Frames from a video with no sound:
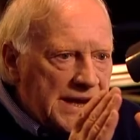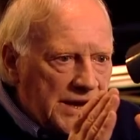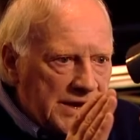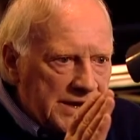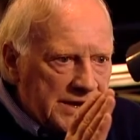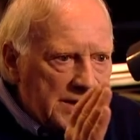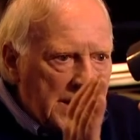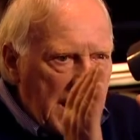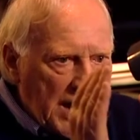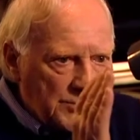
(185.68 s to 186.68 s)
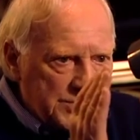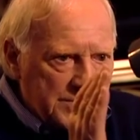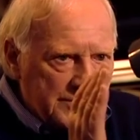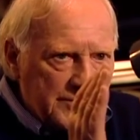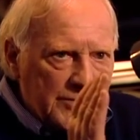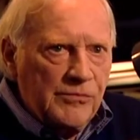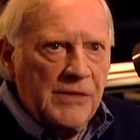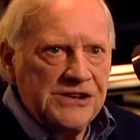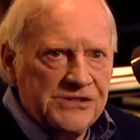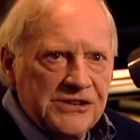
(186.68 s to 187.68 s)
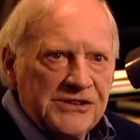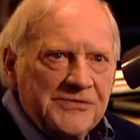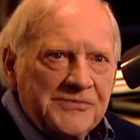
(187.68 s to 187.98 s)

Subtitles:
line out to the full measure.